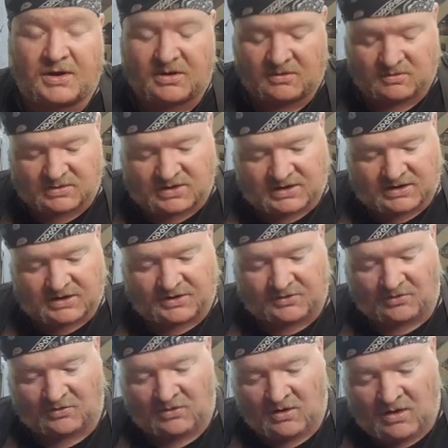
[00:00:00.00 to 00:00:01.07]
to do with the
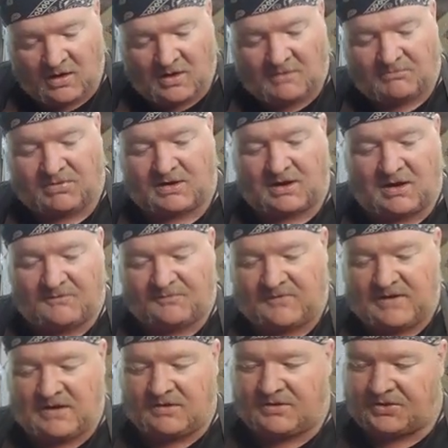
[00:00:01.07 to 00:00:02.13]
handle but I
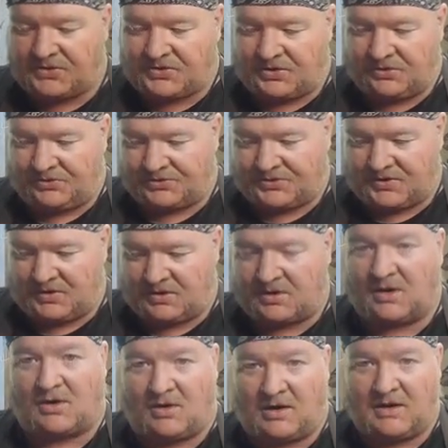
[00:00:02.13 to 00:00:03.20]
found this little chunk
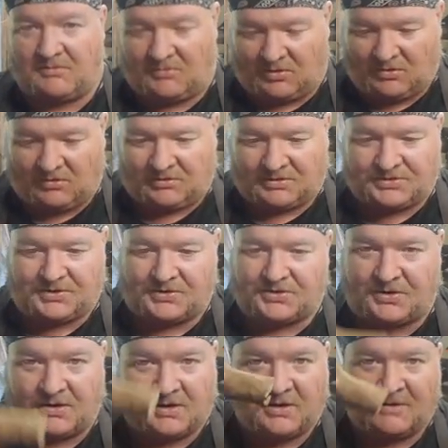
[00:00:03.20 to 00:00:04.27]
of crepe myrtle it's
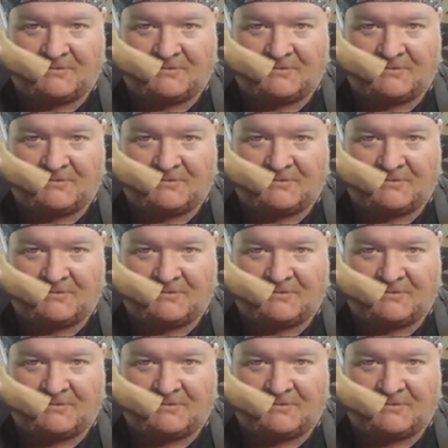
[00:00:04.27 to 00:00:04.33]
just a